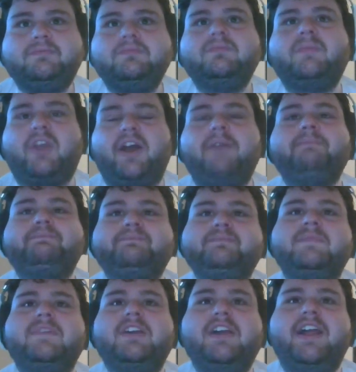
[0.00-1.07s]
Okay.
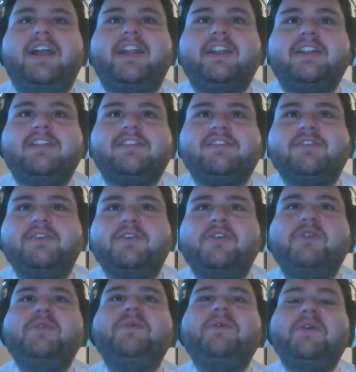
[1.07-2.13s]
And
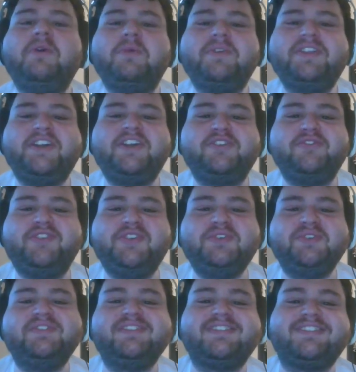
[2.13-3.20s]
who were the other
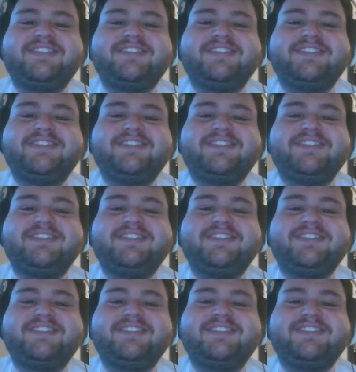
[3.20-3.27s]
views?